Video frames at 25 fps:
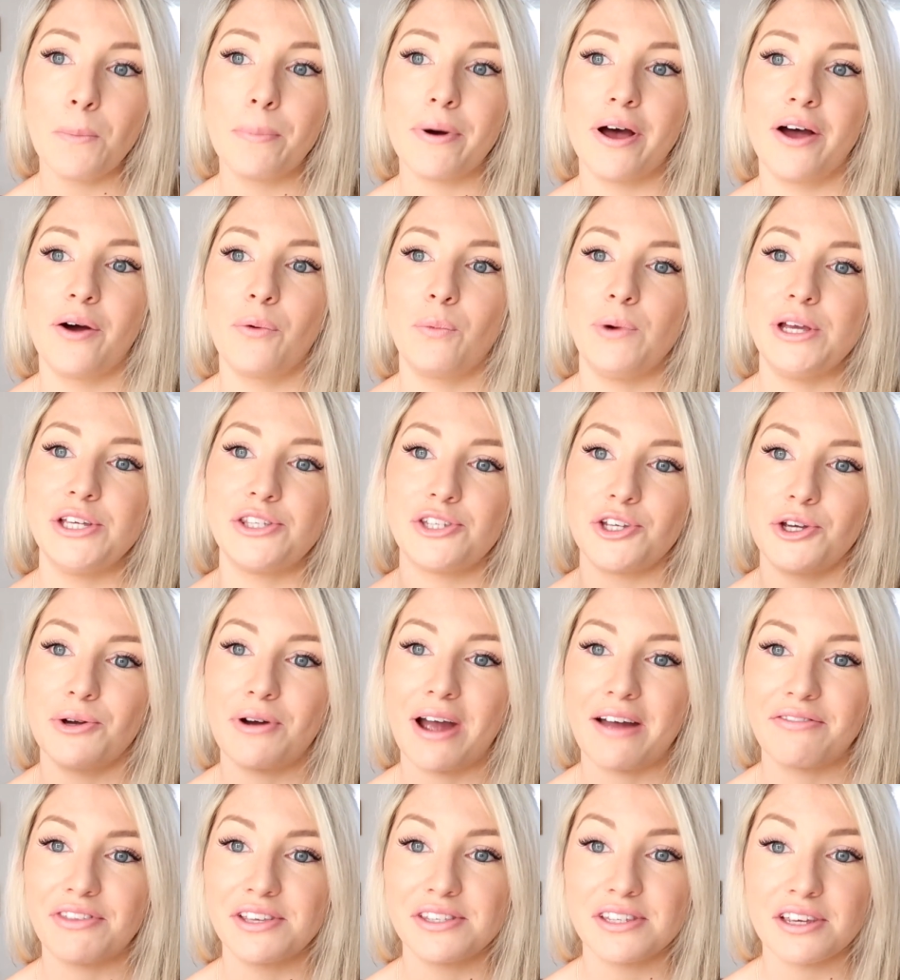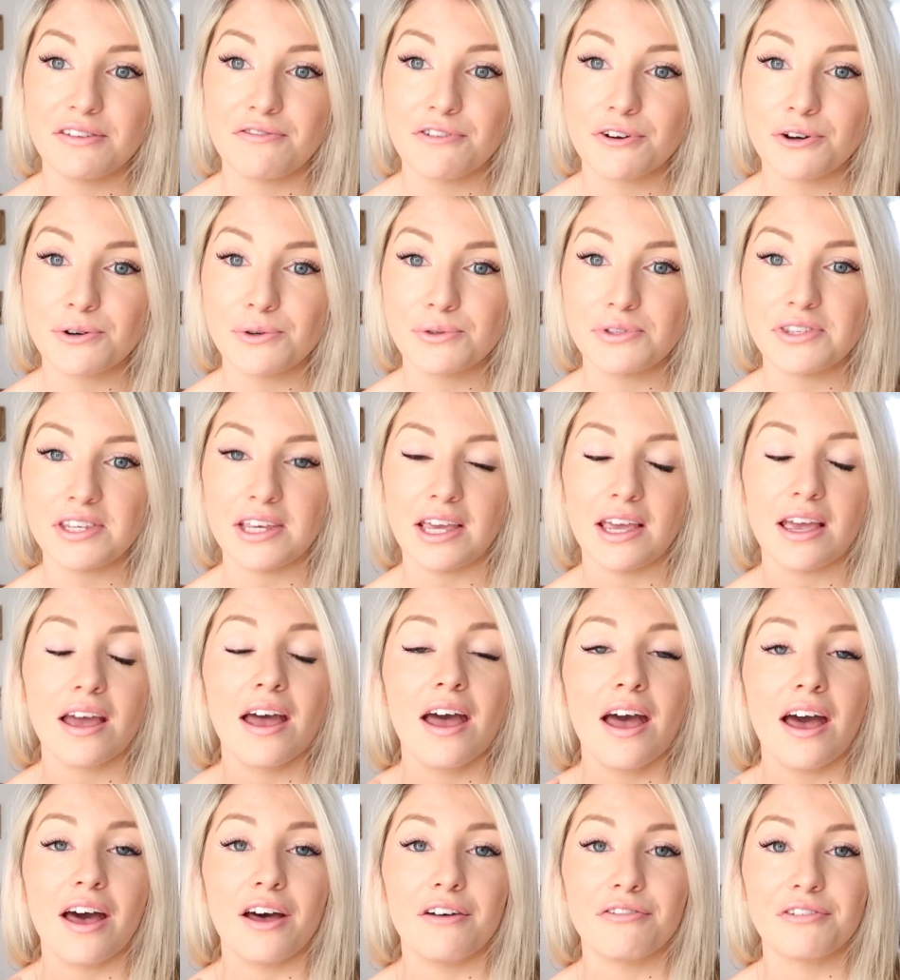but we do have the difficulty
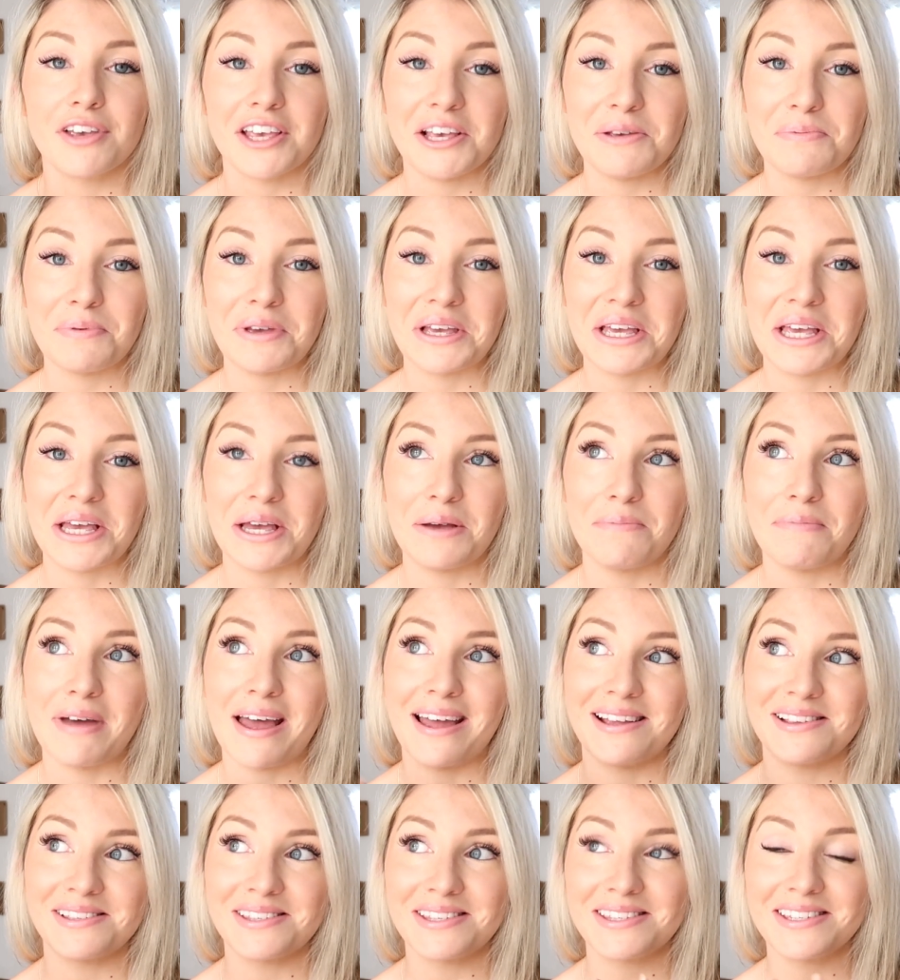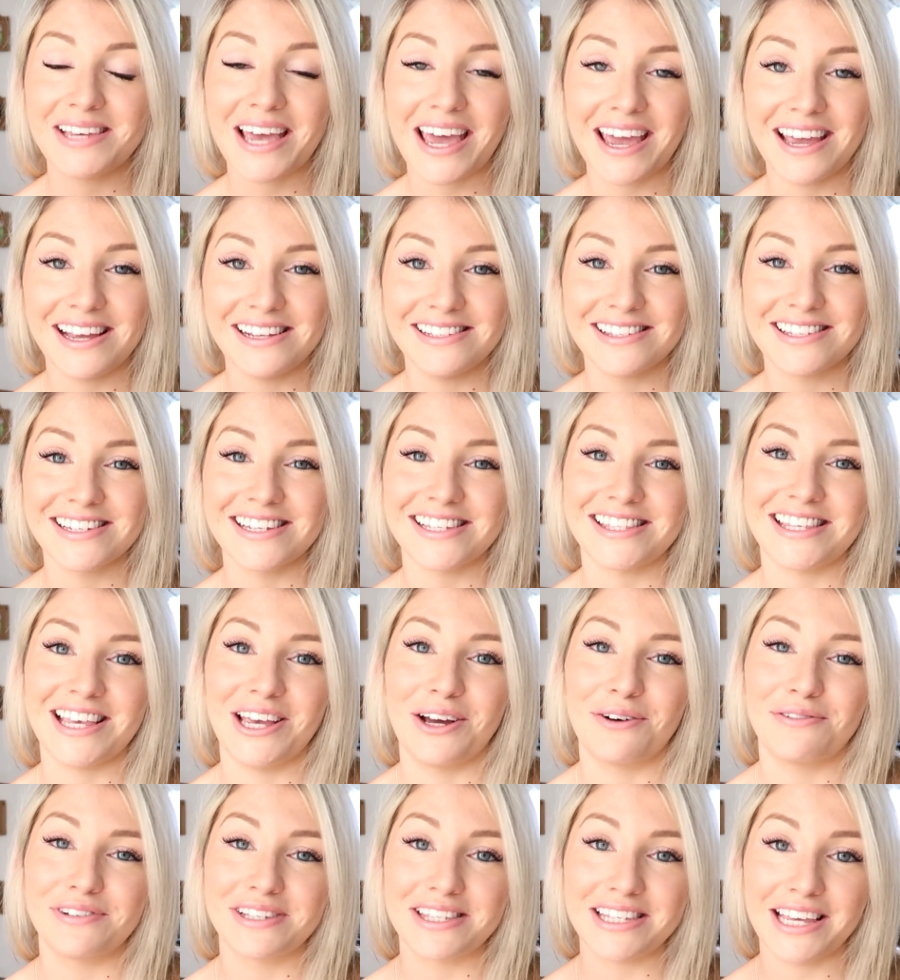of keeping him entertained because he
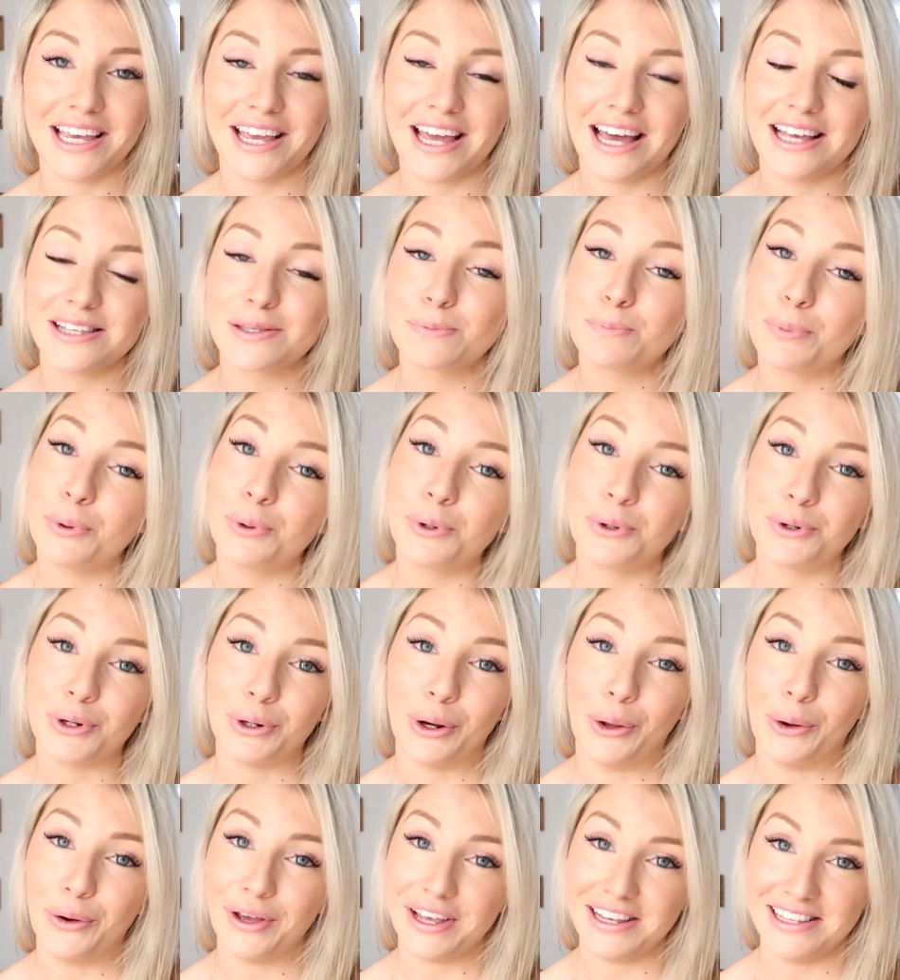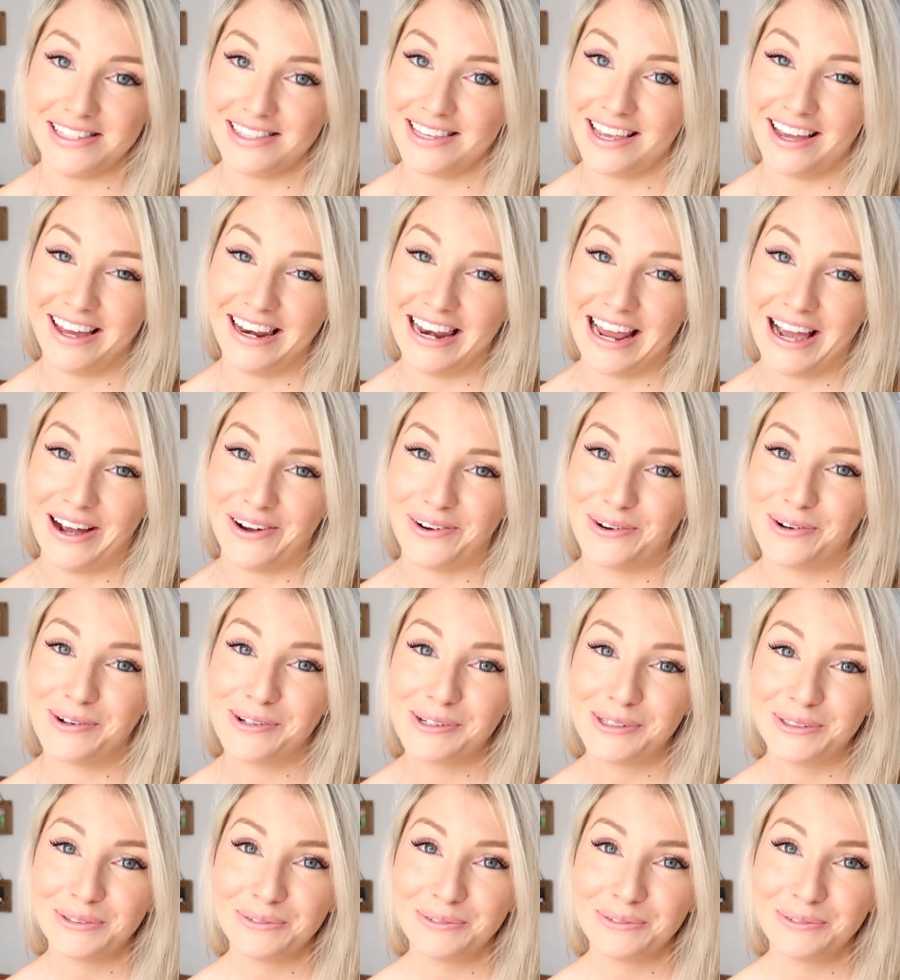obviously gets bored a lot easier now.